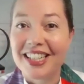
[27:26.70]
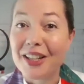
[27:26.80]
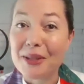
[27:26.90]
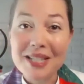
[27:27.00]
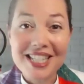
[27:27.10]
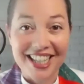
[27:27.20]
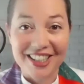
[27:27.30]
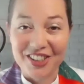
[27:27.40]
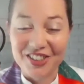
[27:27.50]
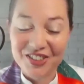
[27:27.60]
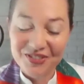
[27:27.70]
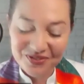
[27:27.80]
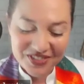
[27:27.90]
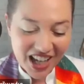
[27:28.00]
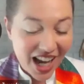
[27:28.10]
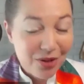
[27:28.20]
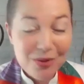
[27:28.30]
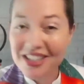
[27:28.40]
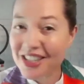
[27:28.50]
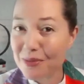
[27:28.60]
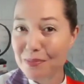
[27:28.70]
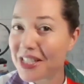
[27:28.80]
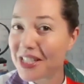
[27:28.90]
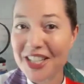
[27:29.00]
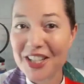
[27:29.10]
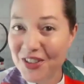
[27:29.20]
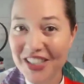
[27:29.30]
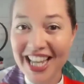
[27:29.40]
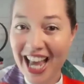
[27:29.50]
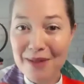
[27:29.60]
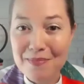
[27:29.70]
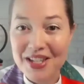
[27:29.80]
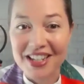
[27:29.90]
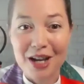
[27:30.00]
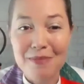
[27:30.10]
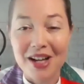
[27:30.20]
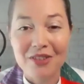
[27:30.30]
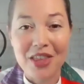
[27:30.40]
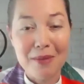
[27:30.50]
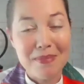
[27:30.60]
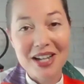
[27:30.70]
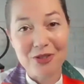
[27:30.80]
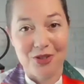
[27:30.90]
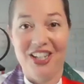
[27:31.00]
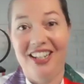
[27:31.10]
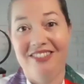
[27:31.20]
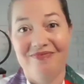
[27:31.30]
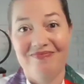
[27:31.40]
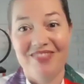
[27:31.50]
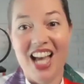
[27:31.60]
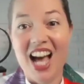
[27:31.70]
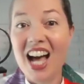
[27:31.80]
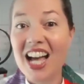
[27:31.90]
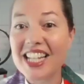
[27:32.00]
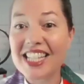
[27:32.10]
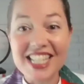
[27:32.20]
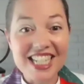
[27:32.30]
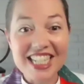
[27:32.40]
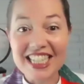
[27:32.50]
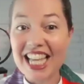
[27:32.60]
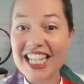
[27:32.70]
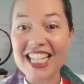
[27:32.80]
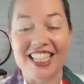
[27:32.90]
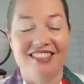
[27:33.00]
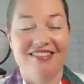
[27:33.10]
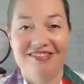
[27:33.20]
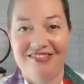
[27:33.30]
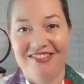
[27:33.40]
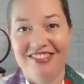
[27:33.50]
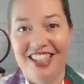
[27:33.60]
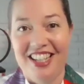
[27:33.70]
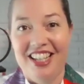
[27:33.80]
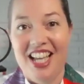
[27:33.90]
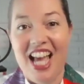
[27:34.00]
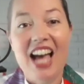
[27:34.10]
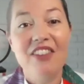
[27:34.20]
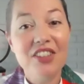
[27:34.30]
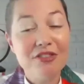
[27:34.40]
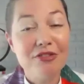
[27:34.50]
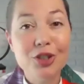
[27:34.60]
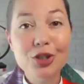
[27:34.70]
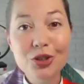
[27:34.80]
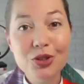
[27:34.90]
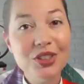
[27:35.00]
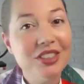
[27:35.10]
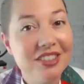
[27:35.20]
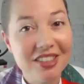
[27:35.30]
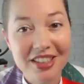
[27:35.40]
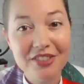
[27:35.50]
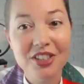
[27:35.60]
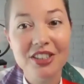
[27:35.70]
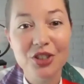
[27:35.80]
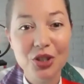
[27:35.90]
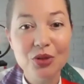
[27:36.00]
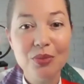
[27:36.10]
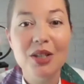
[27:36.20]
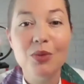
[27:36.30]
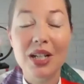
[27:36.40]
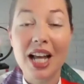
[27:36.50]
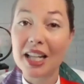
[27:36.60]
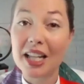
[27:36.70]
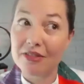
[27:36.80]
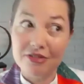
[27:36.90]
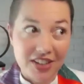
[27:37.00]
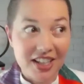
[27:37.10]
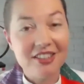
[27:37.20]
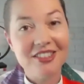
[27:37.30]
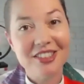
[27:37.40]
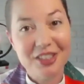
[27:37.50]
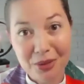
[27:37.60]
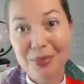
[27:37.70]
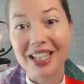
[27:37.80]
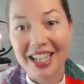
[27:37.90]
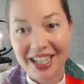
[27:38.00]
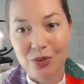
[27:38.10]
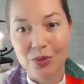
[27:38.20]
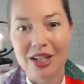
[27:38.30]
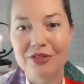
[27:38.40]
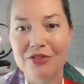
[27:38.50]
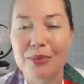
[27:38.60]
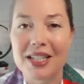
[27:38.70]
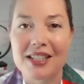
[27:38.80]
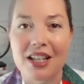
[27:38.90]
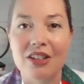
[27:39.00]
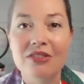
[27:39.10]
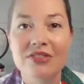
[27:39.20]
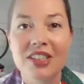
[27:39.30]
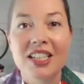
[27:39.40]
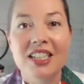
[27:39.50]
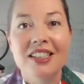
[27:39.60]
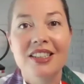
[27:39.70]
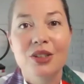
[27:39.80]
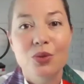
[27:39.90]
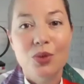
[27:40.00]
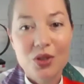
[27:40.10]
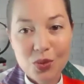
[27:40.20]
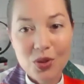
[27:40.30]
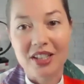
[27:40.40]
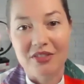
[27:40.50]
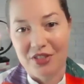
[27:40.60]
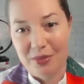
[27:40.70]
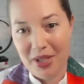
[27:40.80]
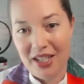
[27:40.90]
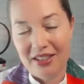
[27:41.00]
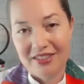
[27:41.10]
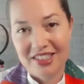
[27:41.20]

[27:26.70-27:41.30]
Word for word: Now, let me tell you, I wasn't particularly happy about that boundary. I didn't like it. Having food delivered to me when I failed to plan well for myself was working for me,